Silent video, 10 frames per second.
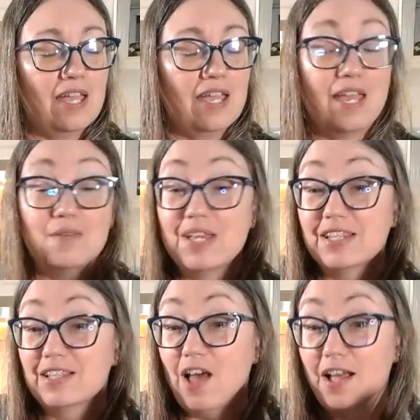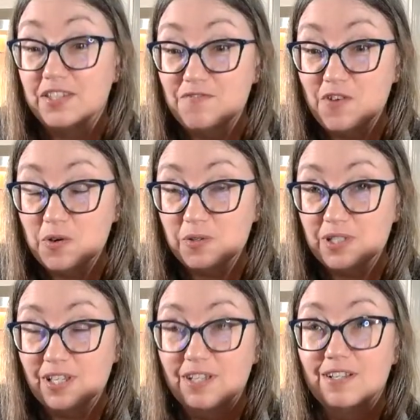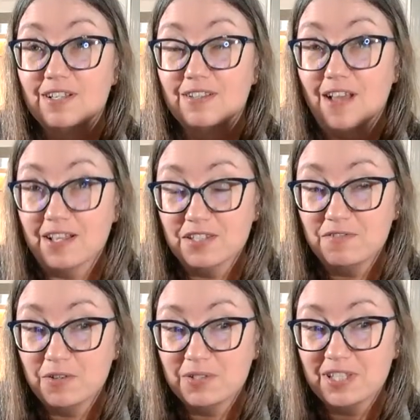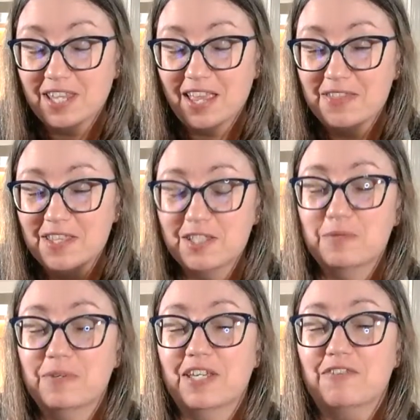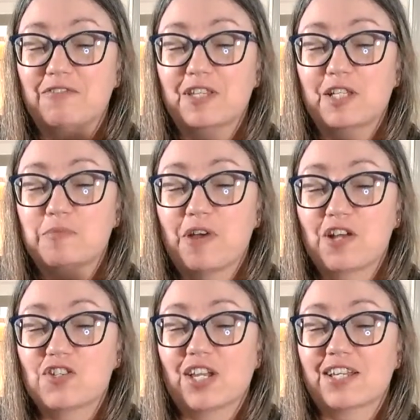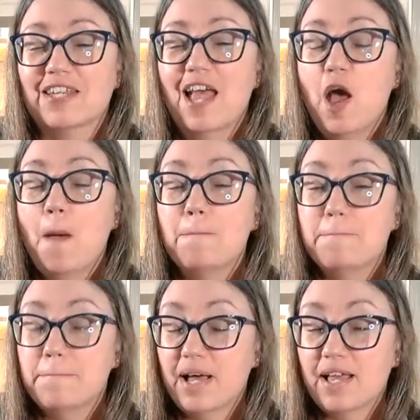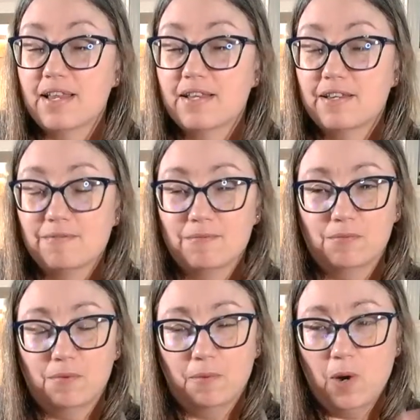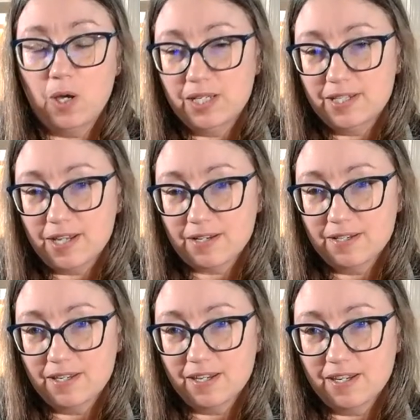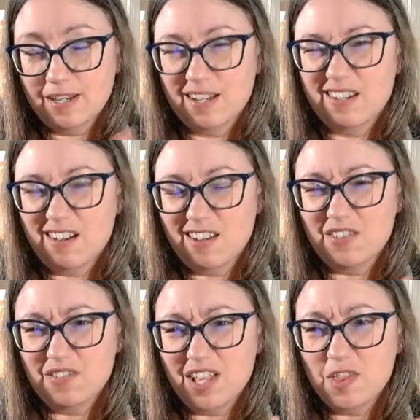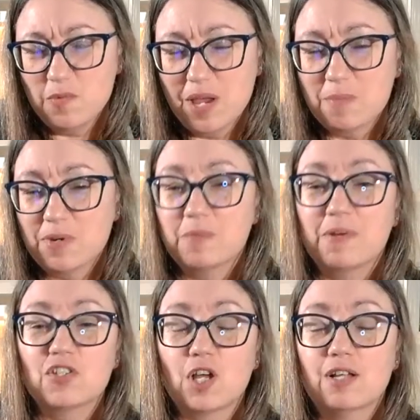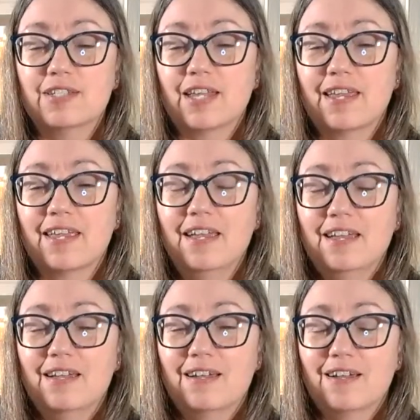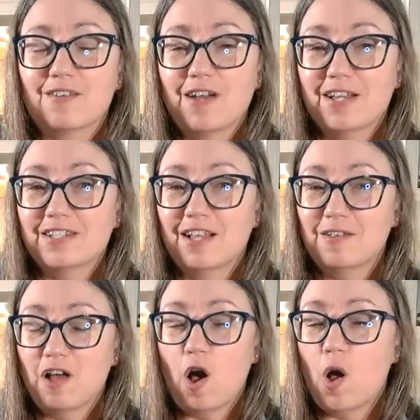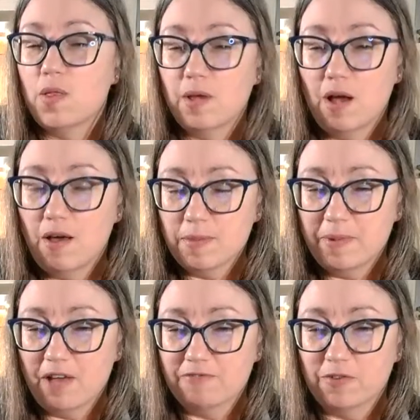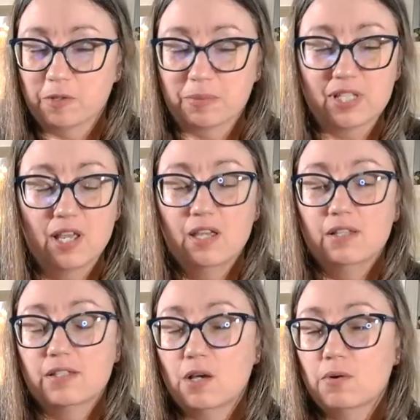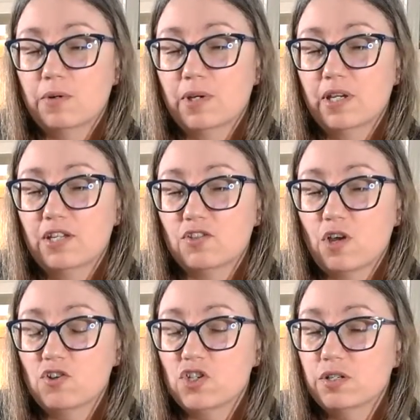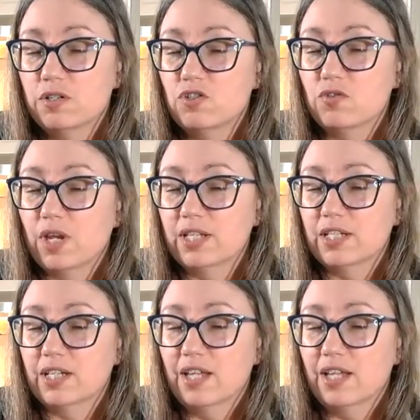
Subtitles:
Anyway, lots of votes again this week for this project. But one technique kind of led the way pretty much all day across all the platforms. So Intarsia or stranded.